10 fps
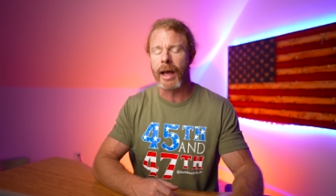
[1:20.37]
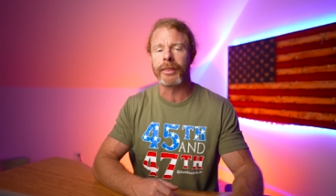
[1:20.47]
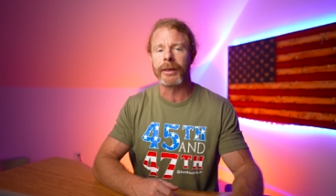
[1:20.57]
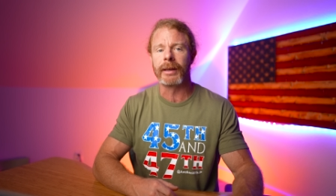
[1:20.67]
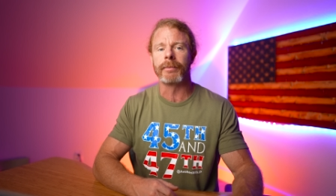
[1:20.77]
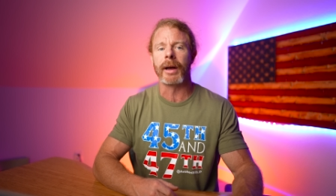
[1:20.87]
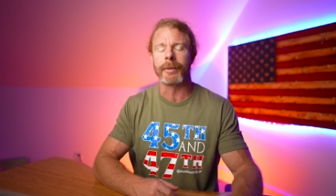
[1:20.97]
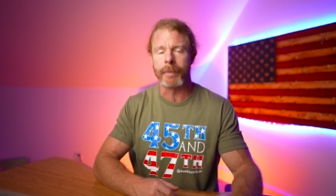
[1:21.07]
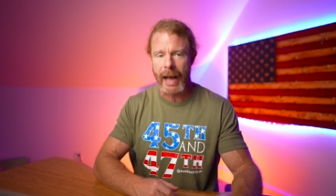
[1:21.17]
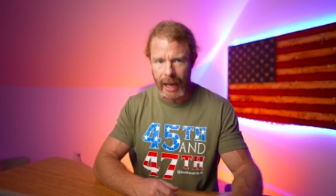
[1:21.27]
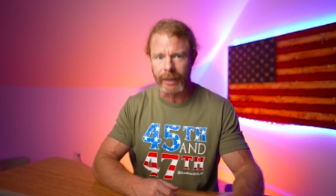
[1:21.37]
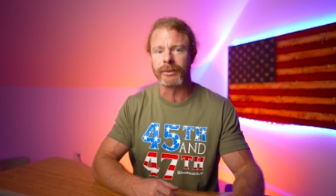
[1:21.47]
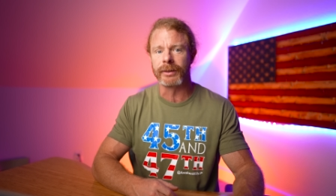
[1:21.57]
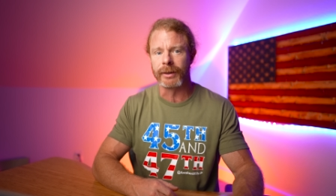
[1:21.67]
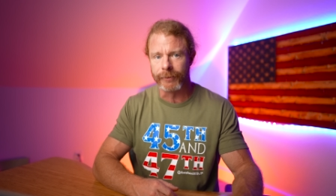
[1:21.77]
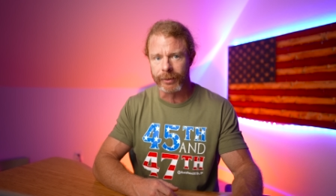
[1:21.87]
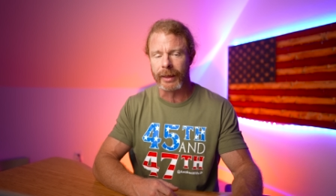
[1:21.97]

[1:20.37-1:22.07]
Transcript: nothing but positive